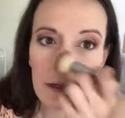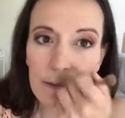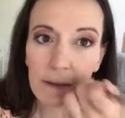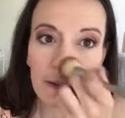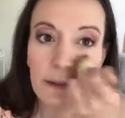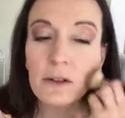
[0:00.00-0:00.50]

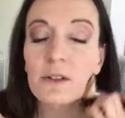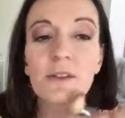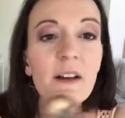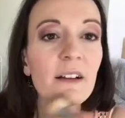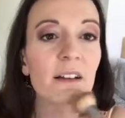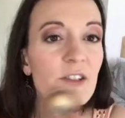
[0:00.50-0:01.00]
The liquid
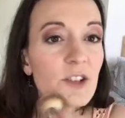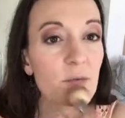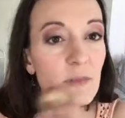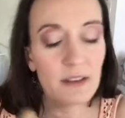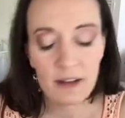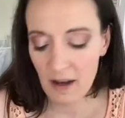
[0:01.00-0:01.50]
foundation
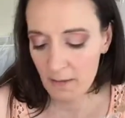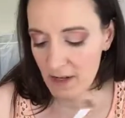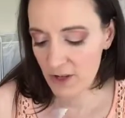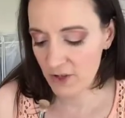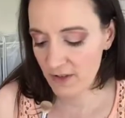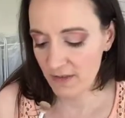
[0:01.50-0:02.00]
with the
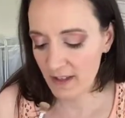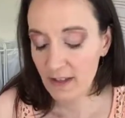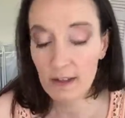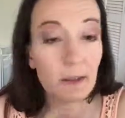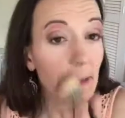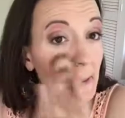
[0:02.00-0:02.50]
combination of
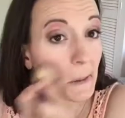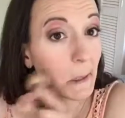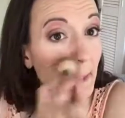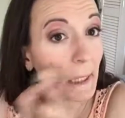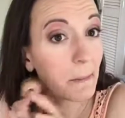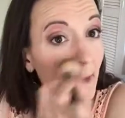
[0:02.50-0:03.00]
this is going to
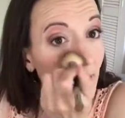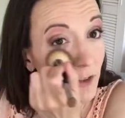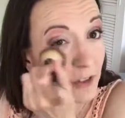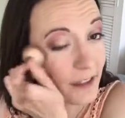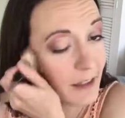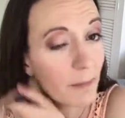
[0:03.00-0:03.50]
keep that
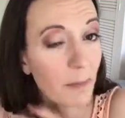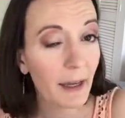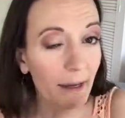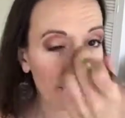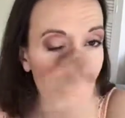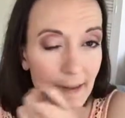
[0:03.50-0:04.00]
shine at
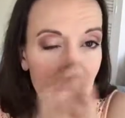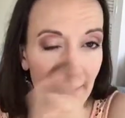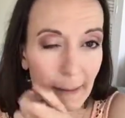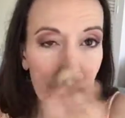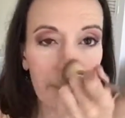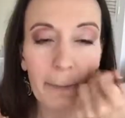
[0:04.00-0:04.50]
bay as
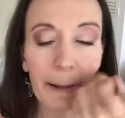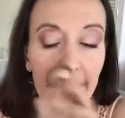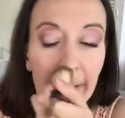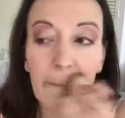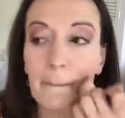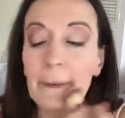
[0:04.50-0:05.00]
I
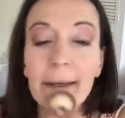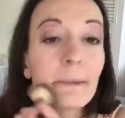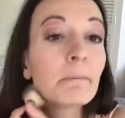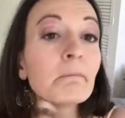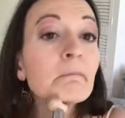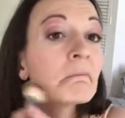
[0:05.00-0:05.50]
possibly,
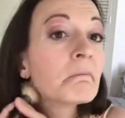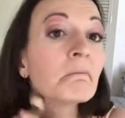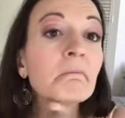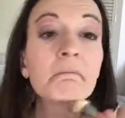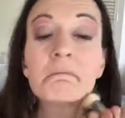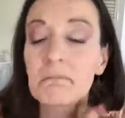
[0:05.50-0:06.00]

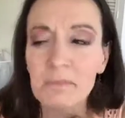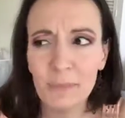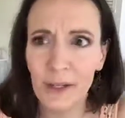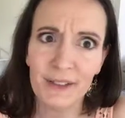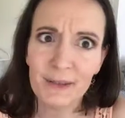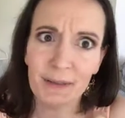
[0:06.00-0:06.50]

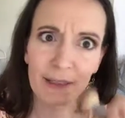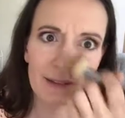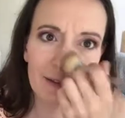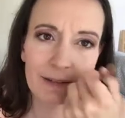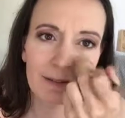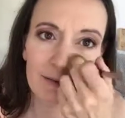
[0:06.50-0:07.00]

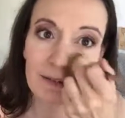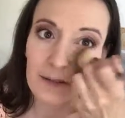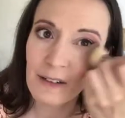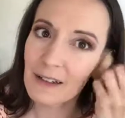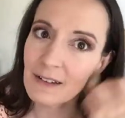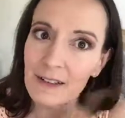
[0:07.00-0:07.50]
you know,
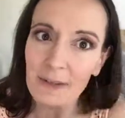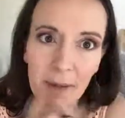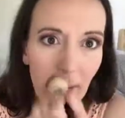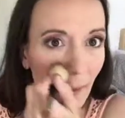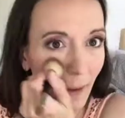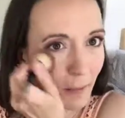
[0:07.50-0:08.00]
sweat or
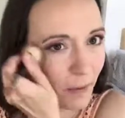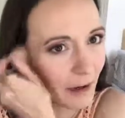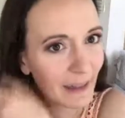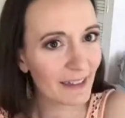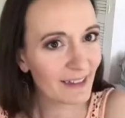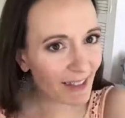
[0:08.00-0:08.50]
something while I'm
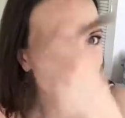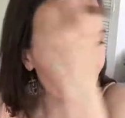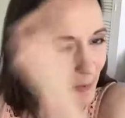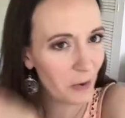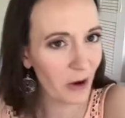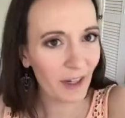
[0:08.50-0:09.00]
walking, since
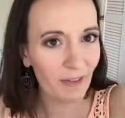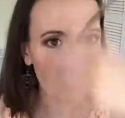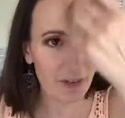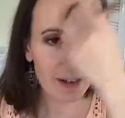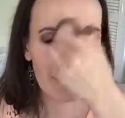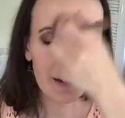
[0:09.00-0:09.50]
we walk
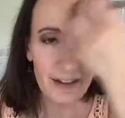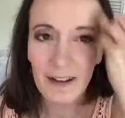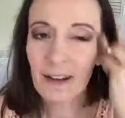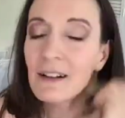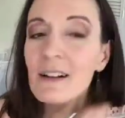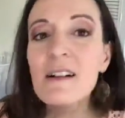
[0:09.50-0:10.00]
everywhere
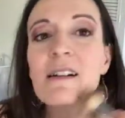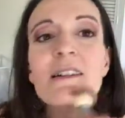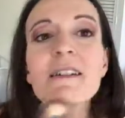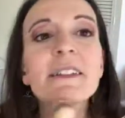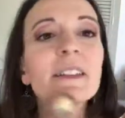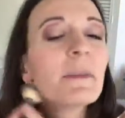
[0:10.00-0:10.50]
here.
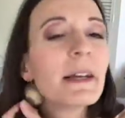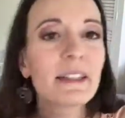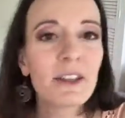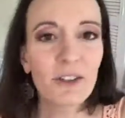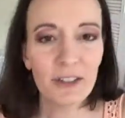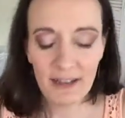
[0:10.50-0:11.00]
It's
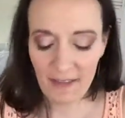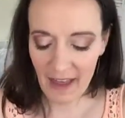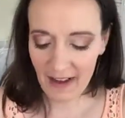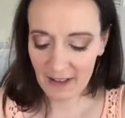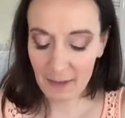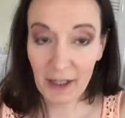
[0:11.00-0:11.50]
amazing. You'll leave the
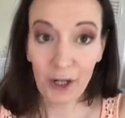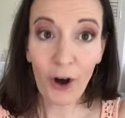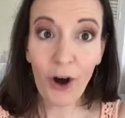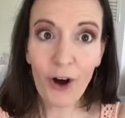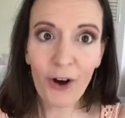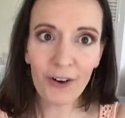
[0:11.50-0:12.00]
house and be like,
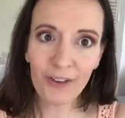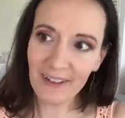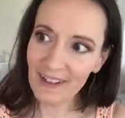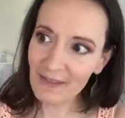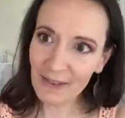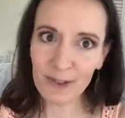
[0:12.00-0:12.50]
oh,
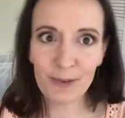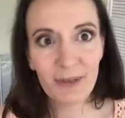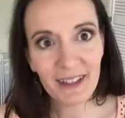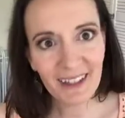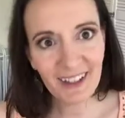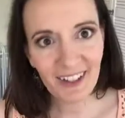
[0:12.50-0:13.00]
it feels
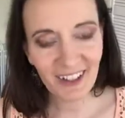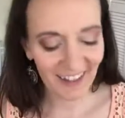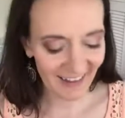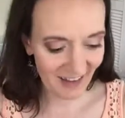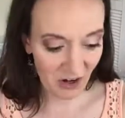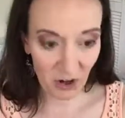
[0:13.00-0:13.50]
really good.
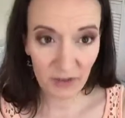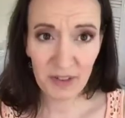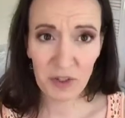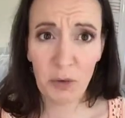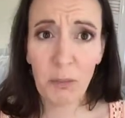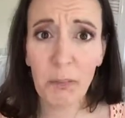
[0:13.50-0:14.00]
And then all of a
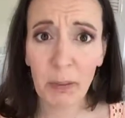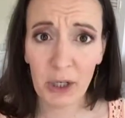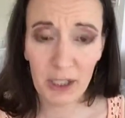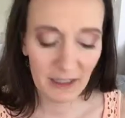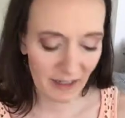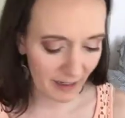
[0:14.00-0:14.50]
sudden you're
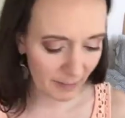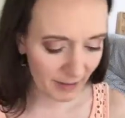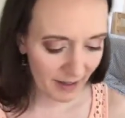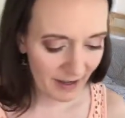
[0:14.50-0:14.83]
burning up